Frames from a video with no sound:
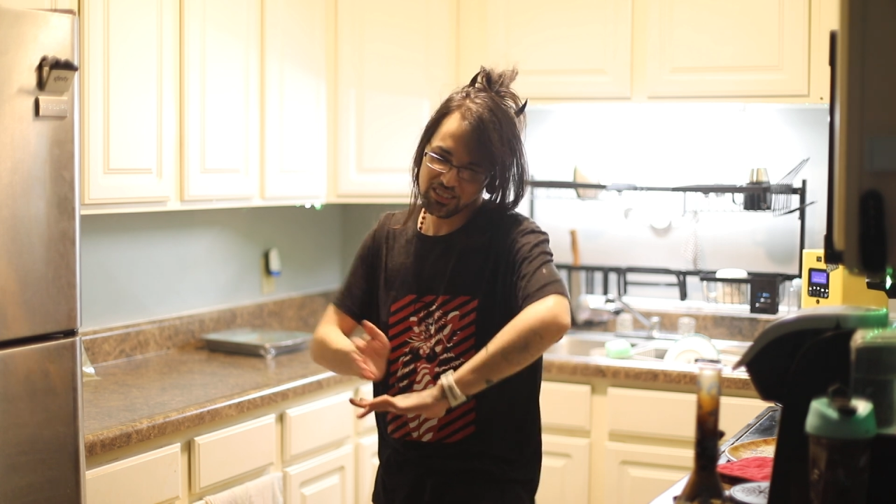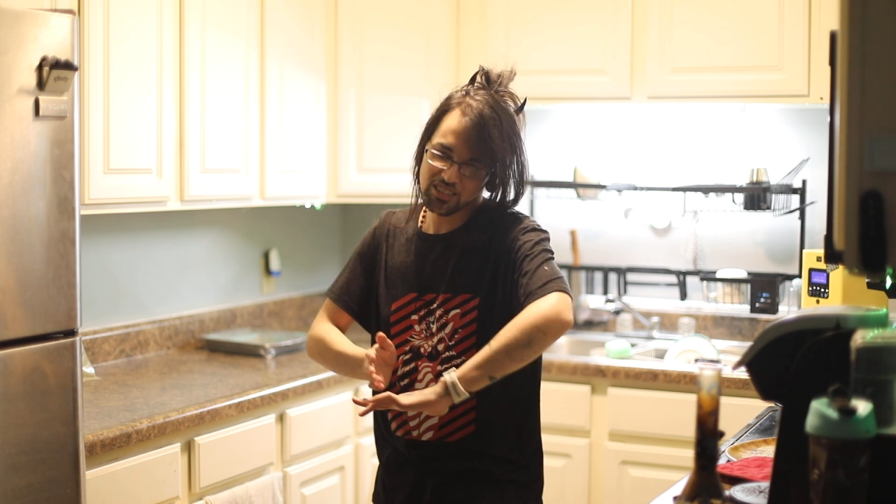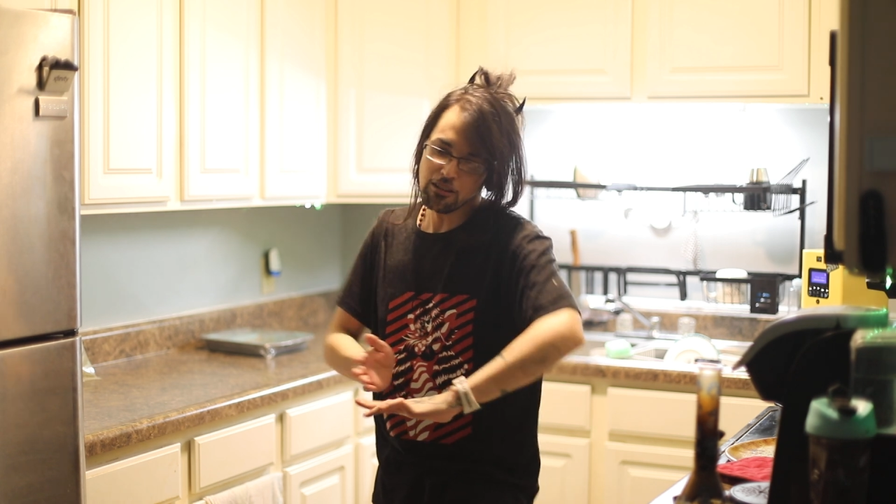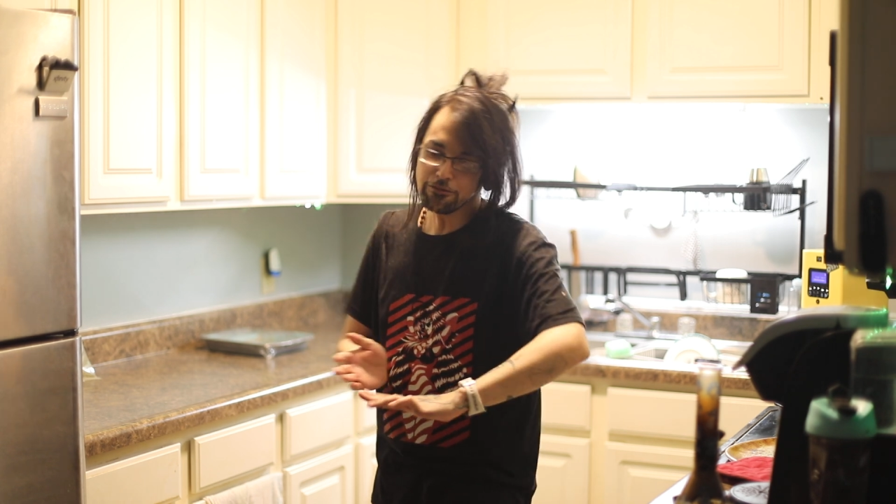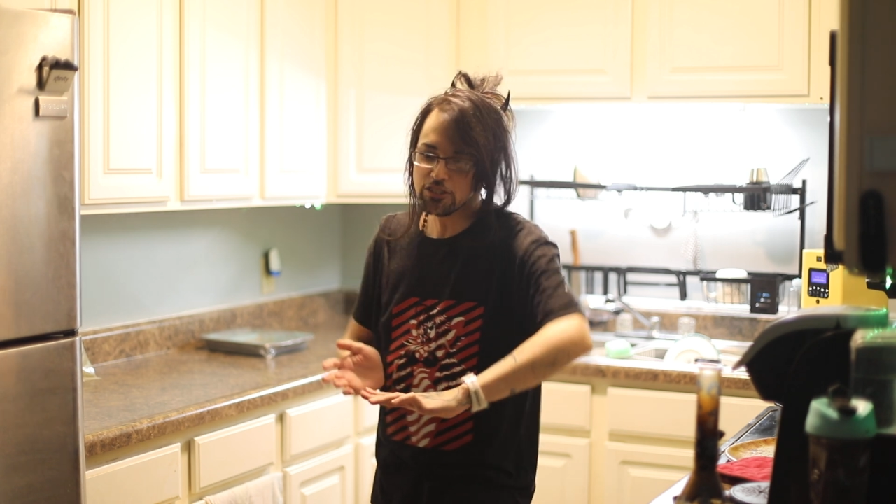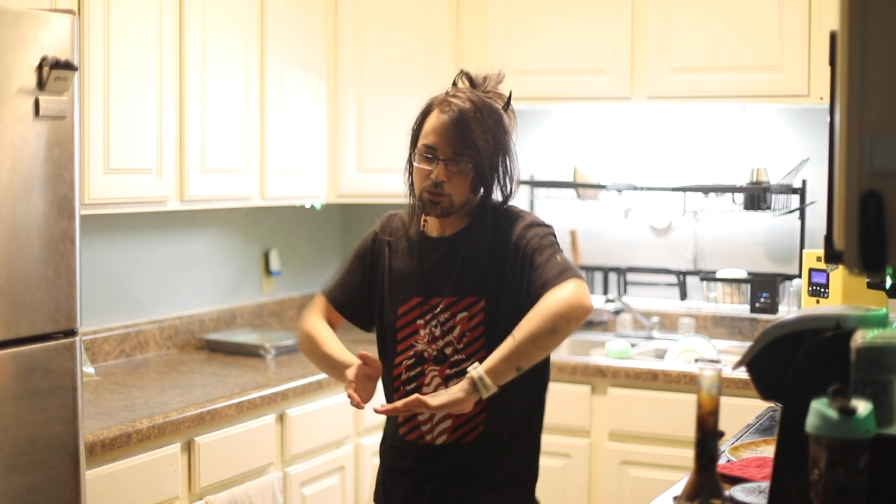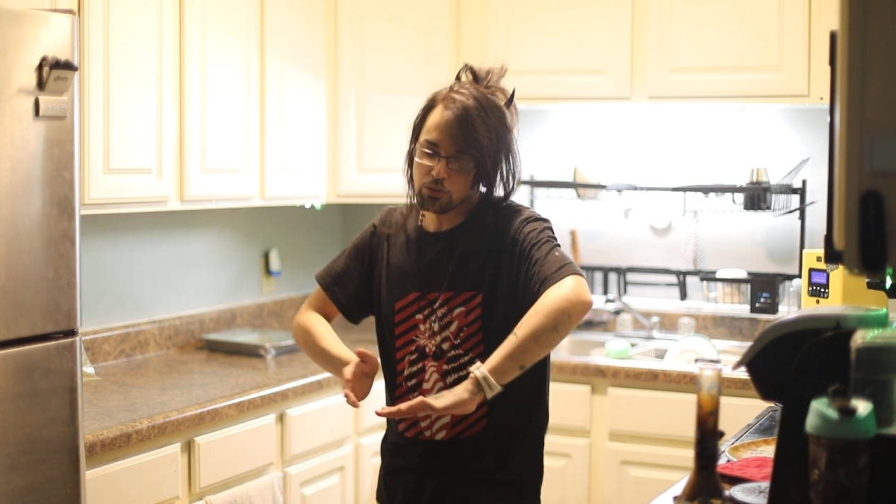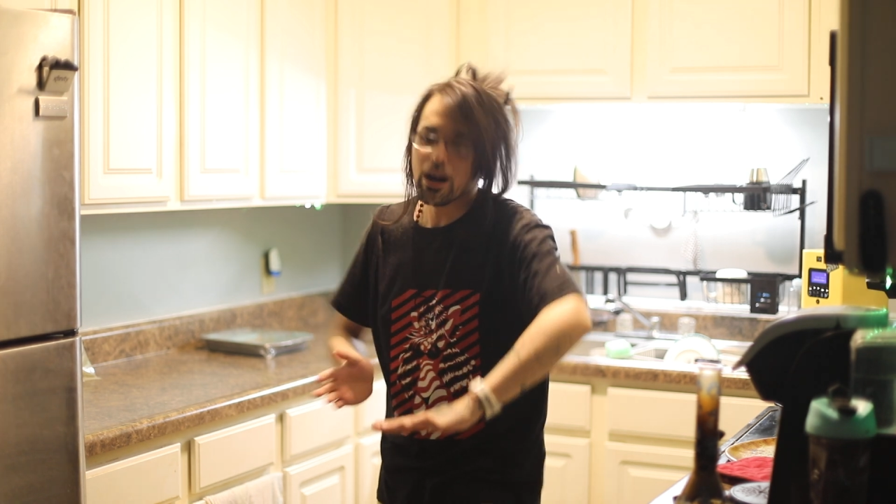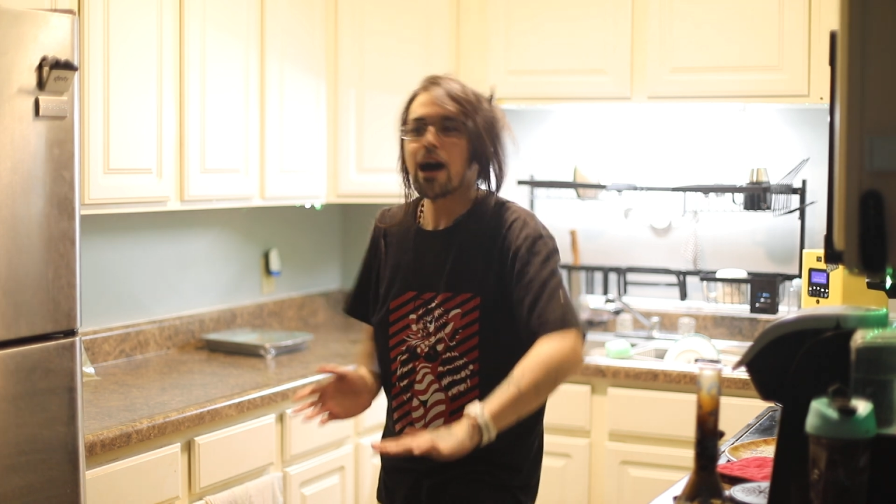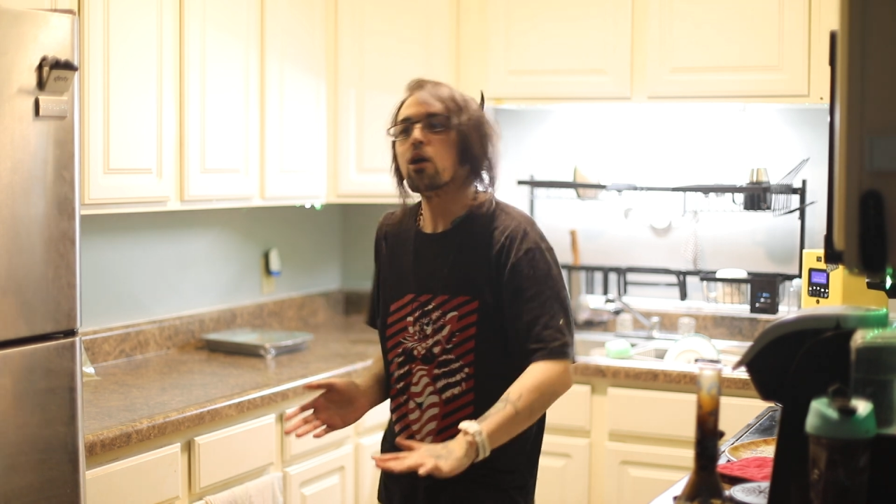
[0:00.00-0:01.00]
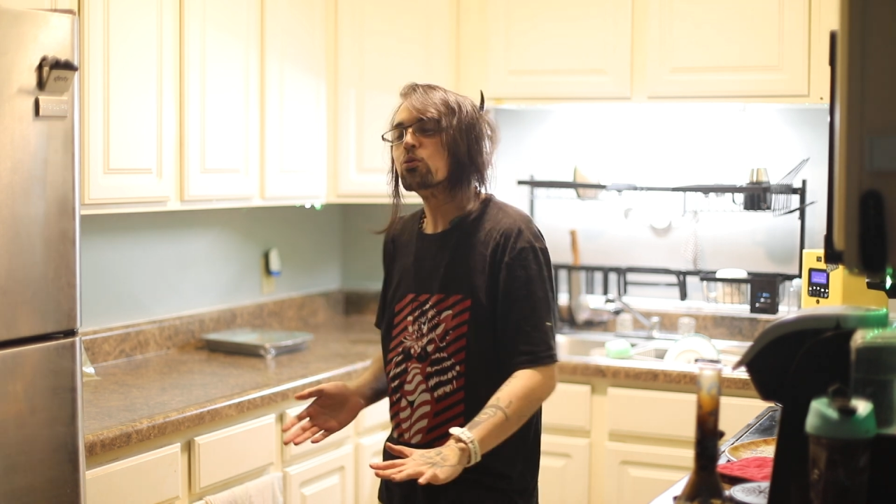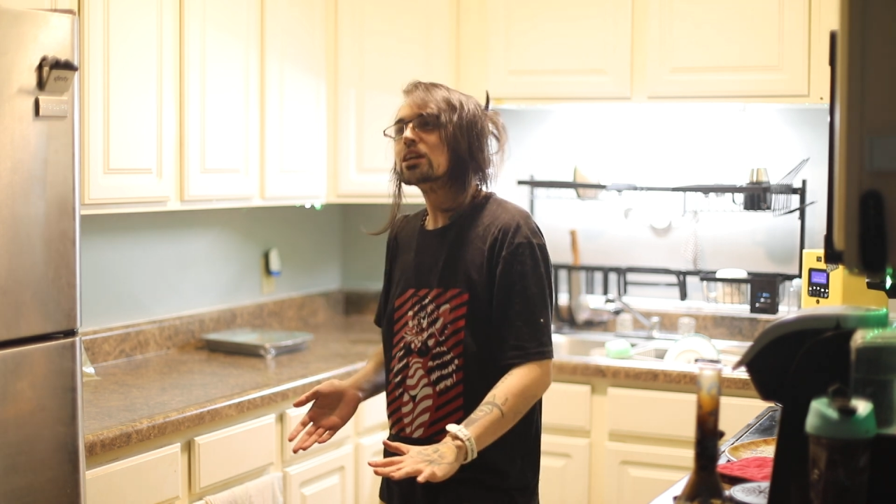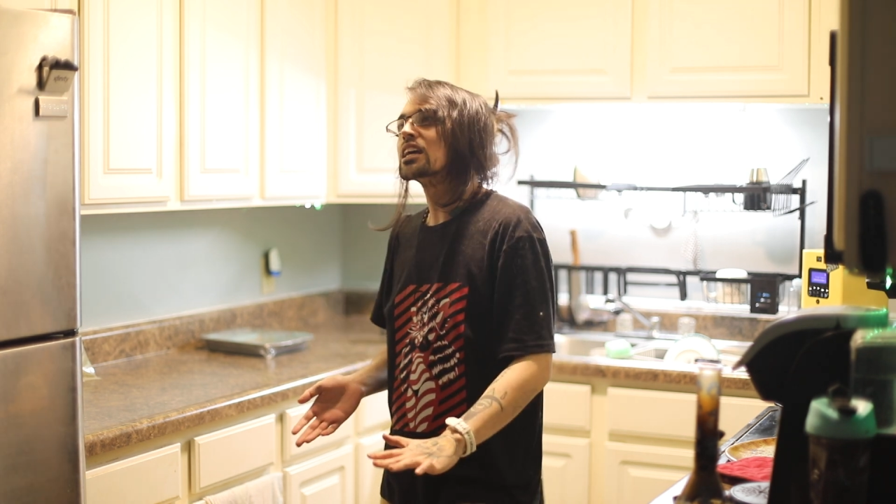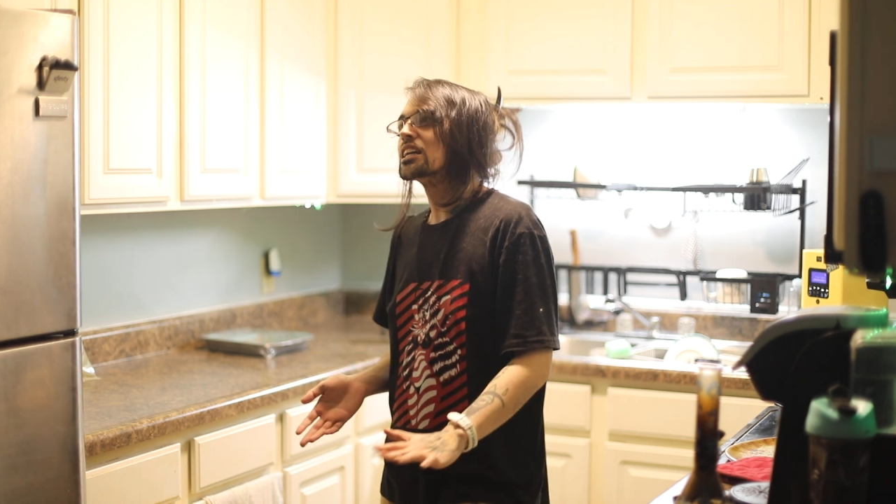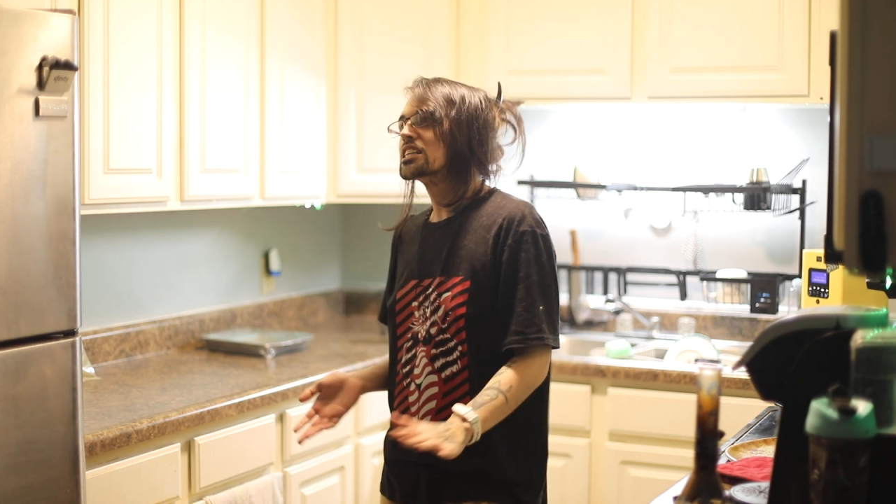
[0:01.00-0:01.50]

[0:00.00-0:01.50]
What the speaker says: different route we can